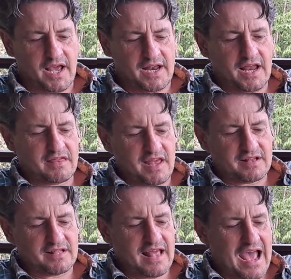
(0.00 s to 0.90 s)
And I
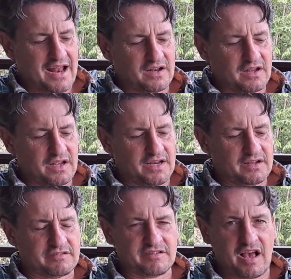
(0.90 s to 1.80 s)
think that in
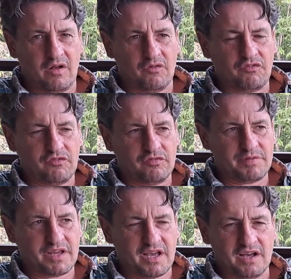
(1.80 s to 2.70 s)
itself,
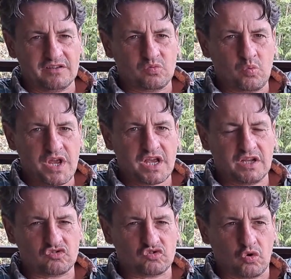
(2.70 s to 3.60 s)
because we
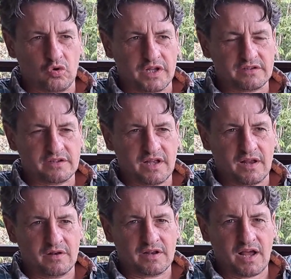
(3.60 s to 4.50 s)
control it
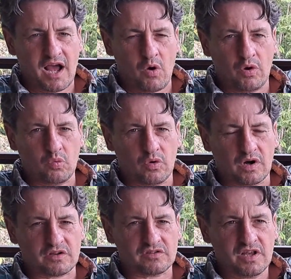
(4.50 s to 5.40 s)
and how it
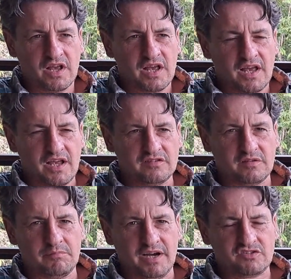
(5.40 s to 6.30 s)
works, is
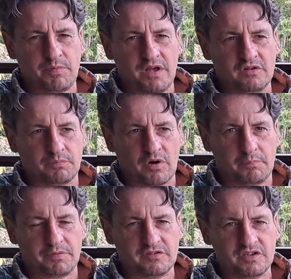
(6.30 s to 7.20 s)
a much better
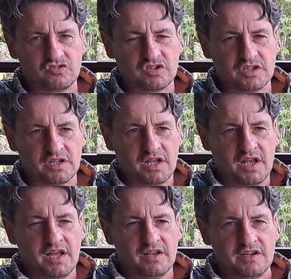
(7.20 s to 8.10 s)
proposition
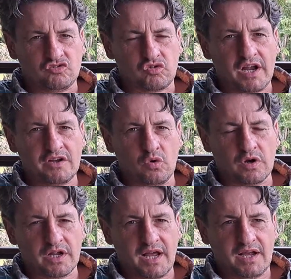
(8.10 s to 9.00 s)
than trying to
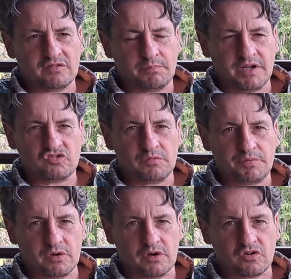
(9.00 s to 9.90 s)
organize a bunch
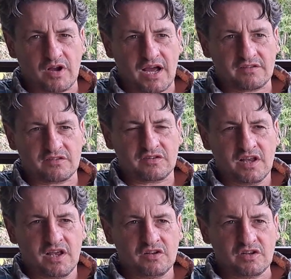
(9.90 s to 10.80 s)
of bureaucrats
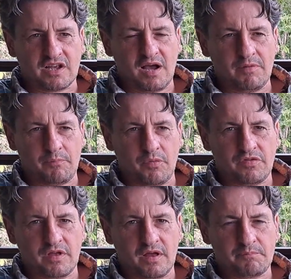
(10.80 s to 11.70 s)
to come up
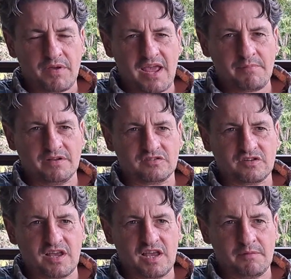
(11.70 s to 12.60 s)
with a payment
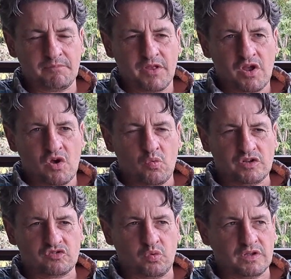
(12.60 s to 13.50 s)
scheme
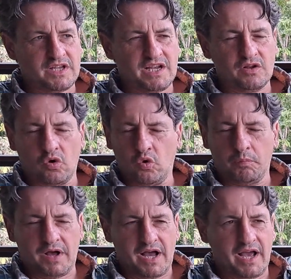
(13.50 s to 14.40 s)
which will need a
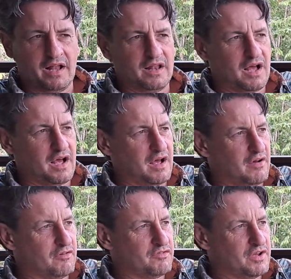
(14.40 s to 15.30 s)
whole pile
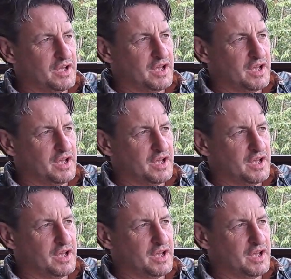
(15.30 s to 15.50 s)
of